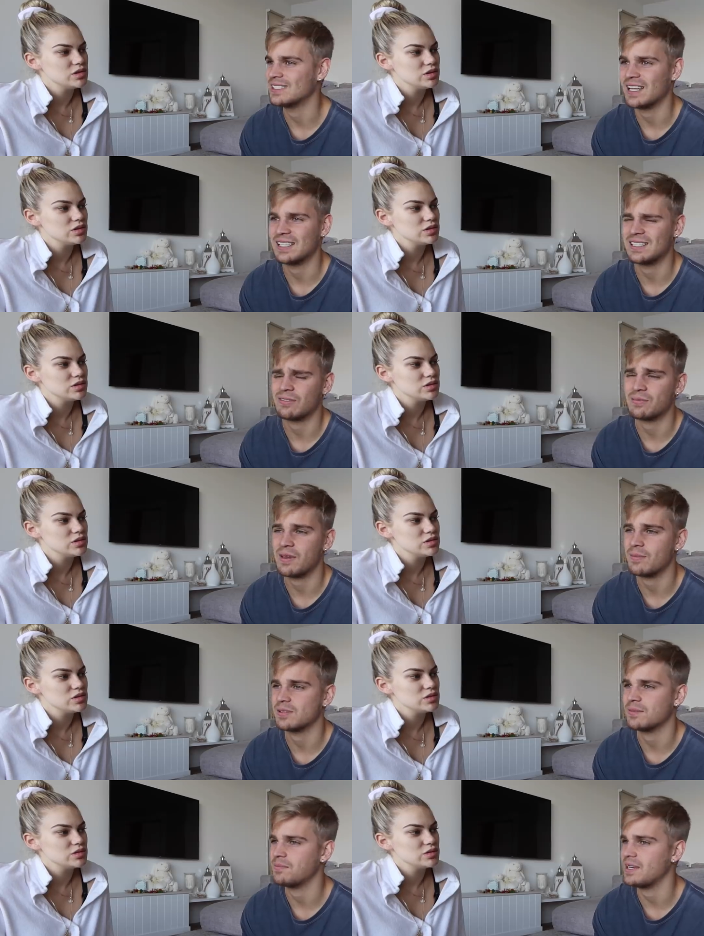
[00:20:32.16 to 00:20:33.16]
Speaker 1: getting different
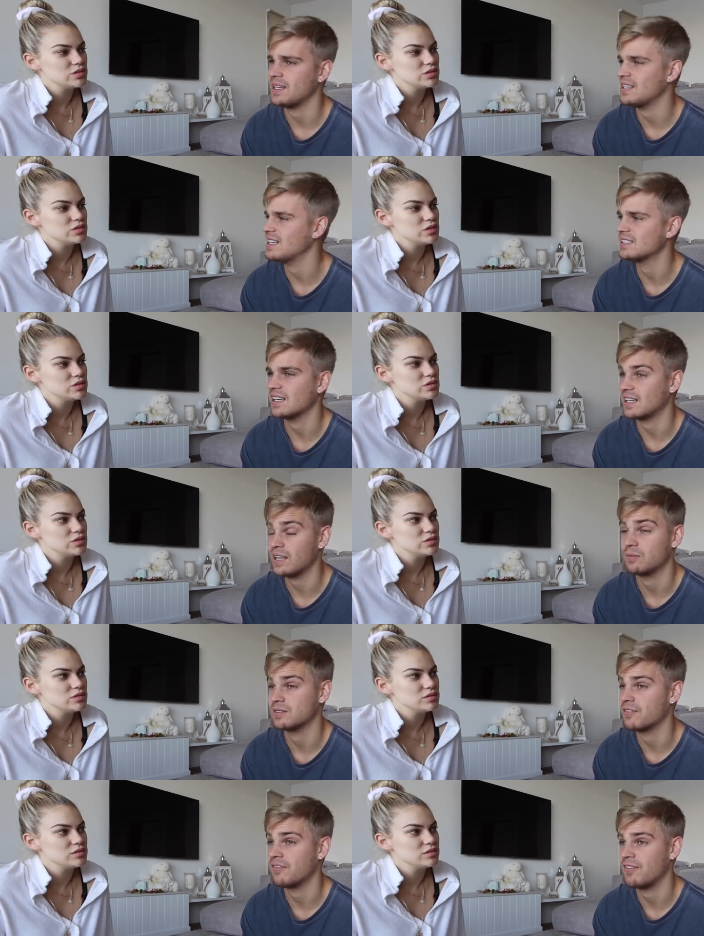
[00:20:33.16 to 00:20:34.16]
people's opinions, like it
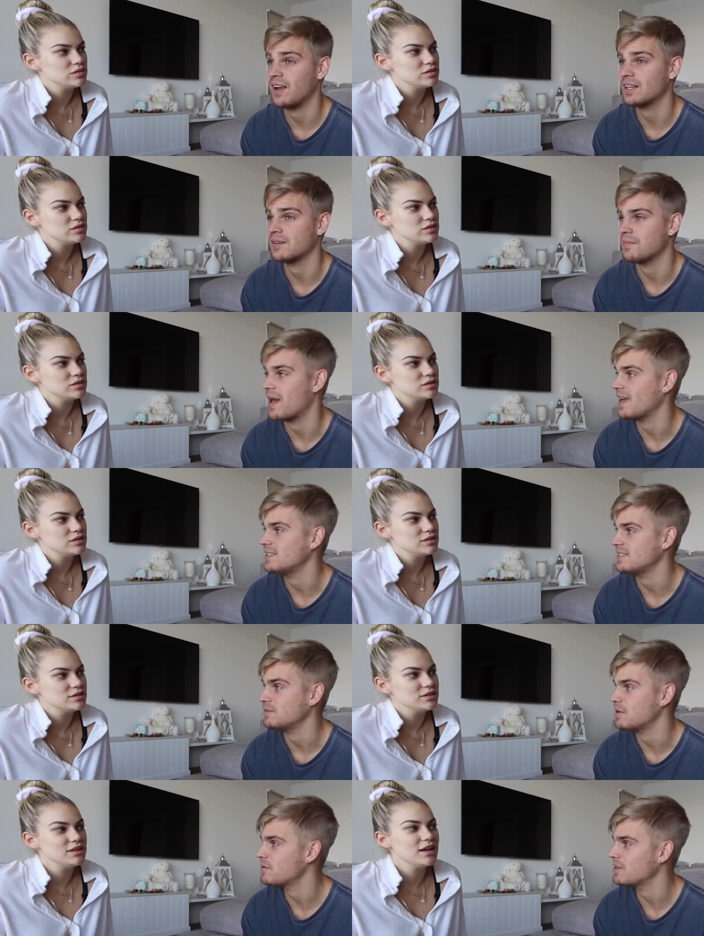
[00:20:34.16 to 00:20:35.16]
was fucking
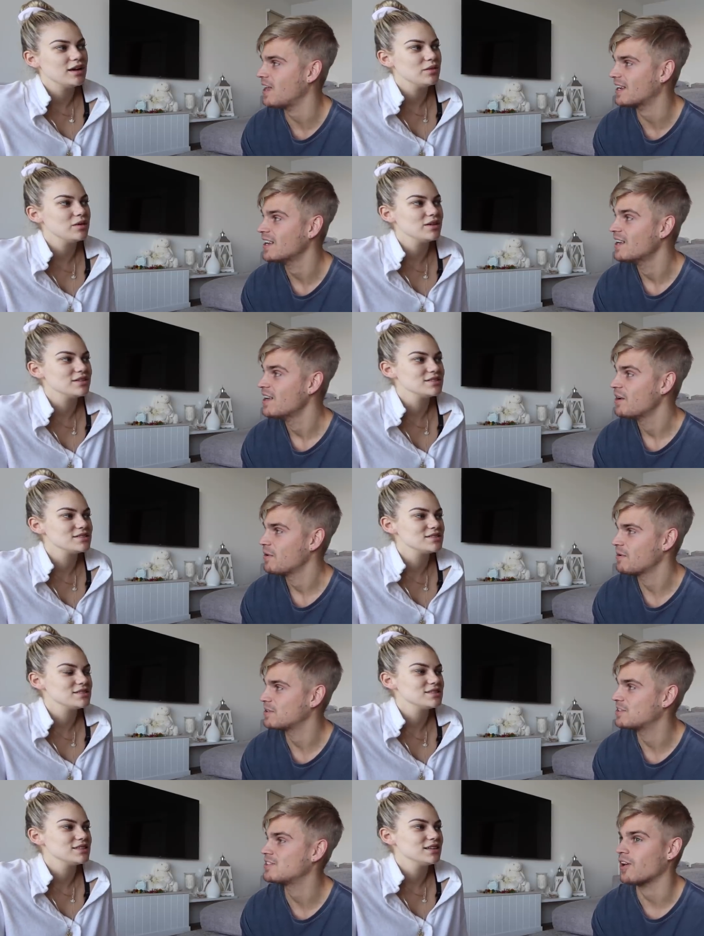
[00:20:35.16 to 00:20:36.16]
amazing. We were yeah, like, we
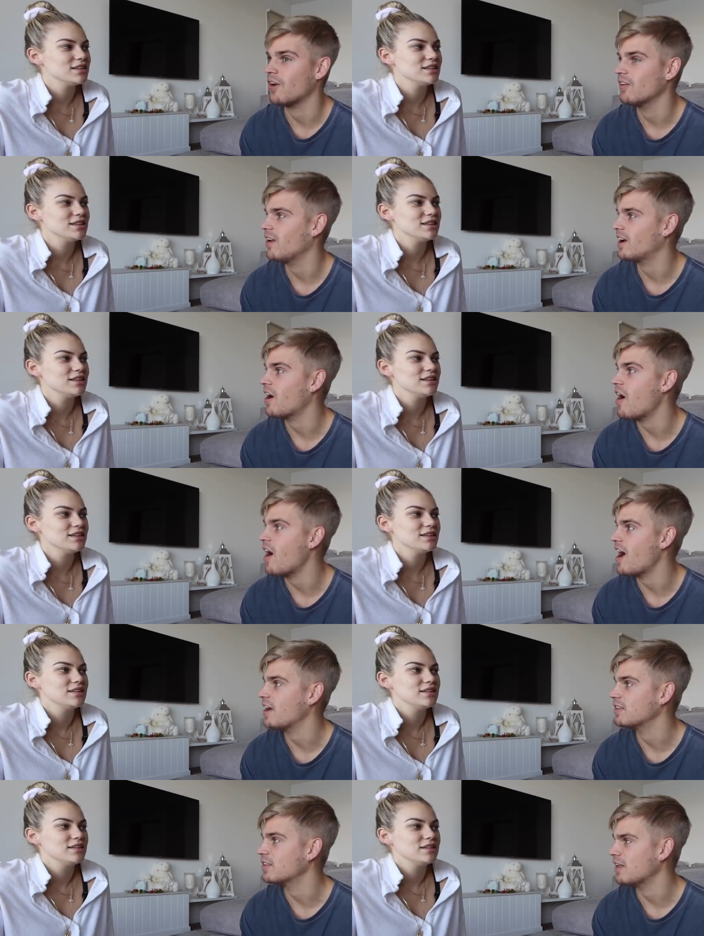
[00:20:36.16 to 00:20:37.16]
were so like
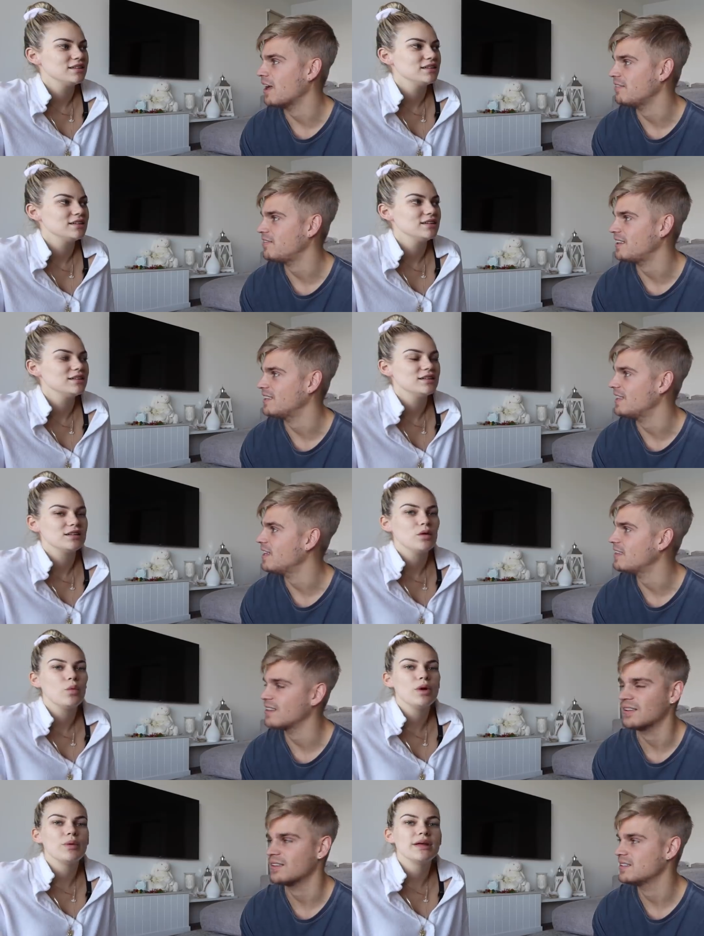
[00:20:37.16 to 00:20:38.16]
high on life in
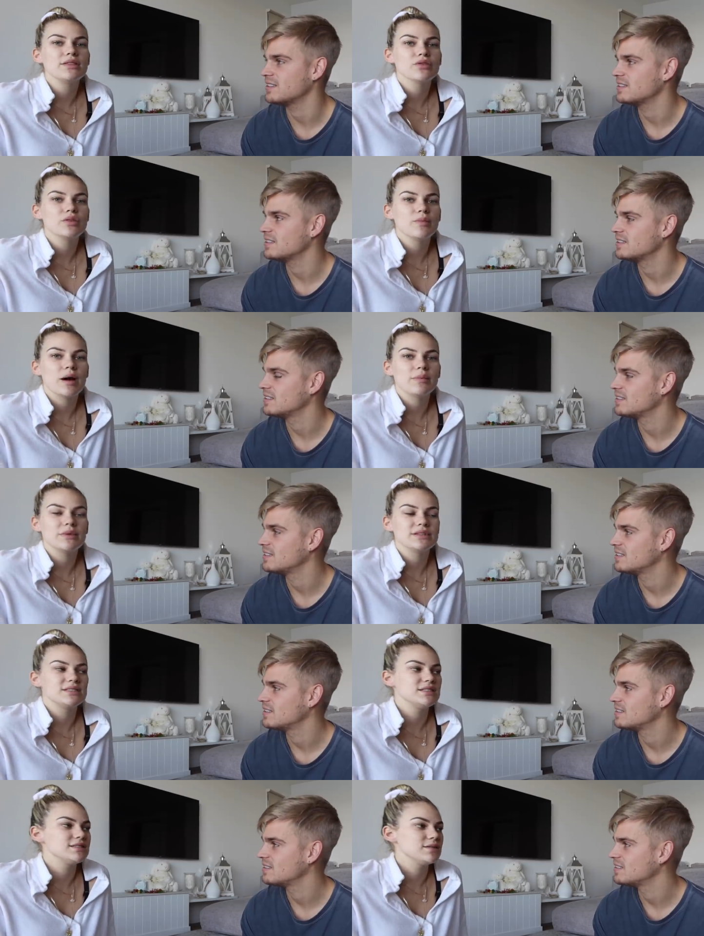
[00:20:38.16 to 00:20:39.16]
there. But we
Speaker 2: went through the public
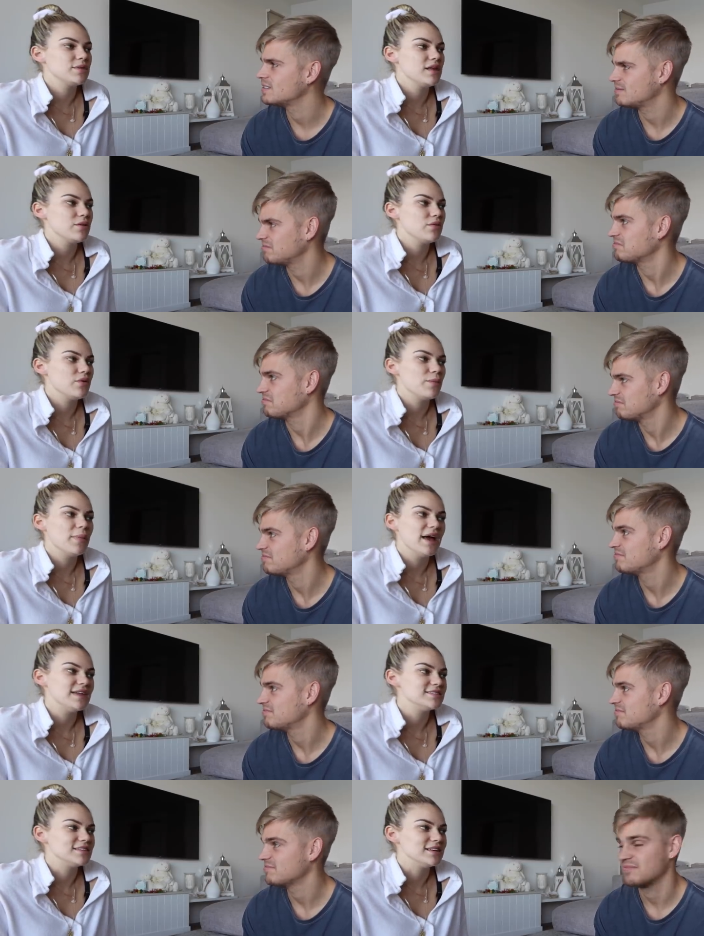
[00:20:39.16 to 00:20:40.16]
system and they were
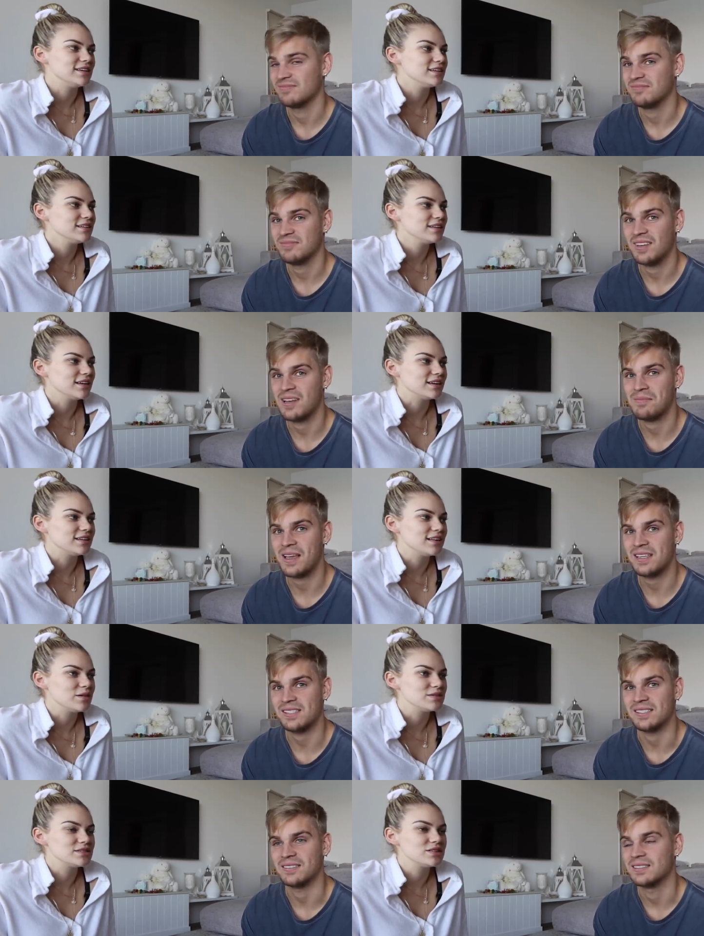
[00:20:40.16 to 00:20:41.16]
amazing. Like,
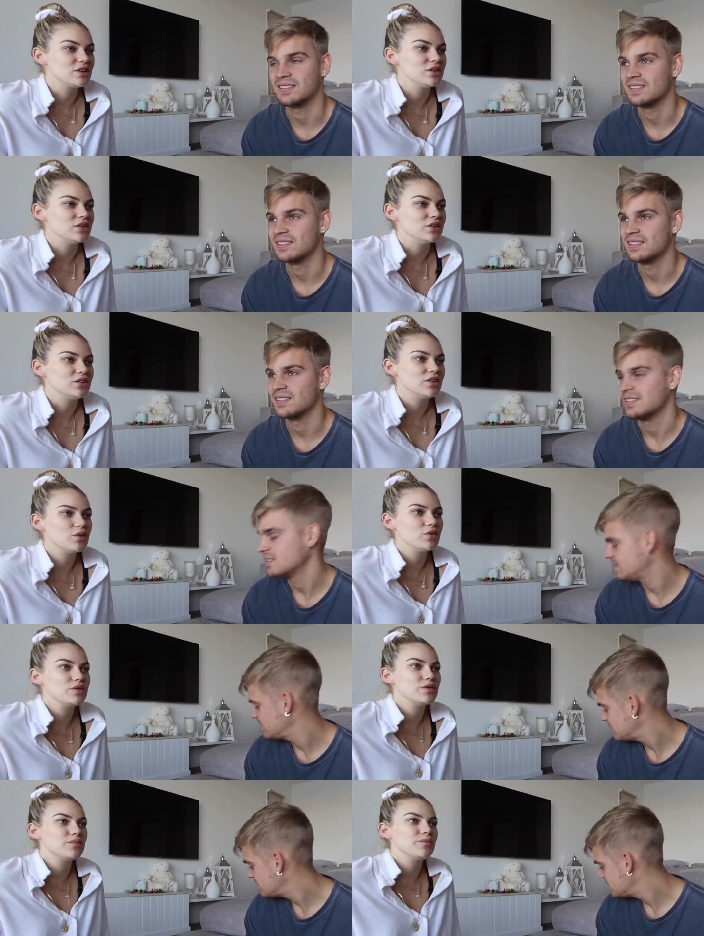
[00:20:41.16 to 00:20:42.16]
amazing. They were so good.
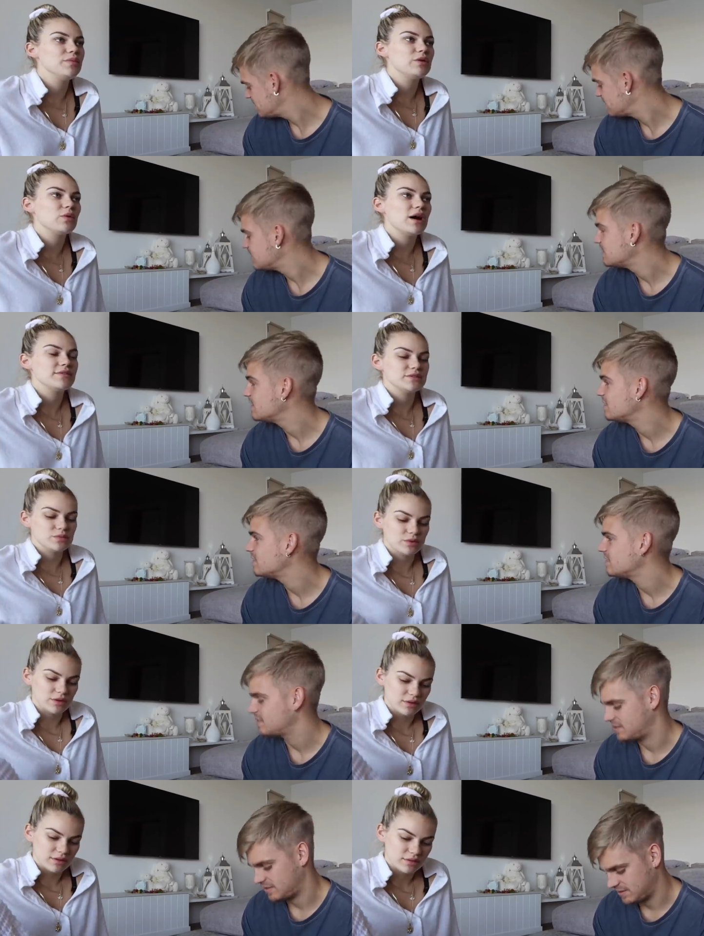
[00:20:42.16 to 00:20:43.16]
All the midwives
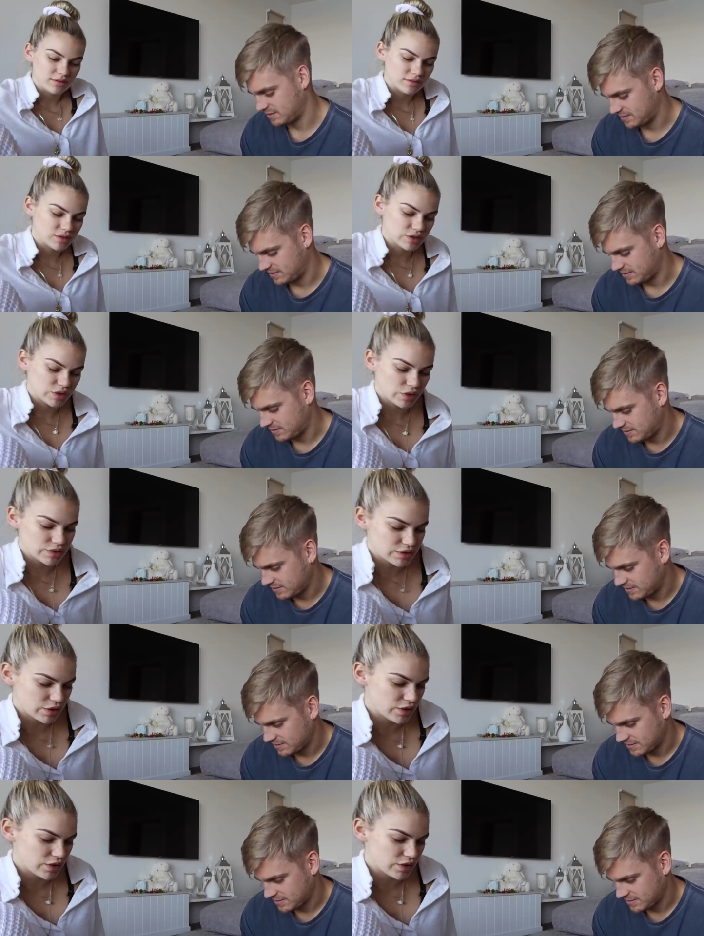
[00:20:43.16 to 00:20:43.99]
were so so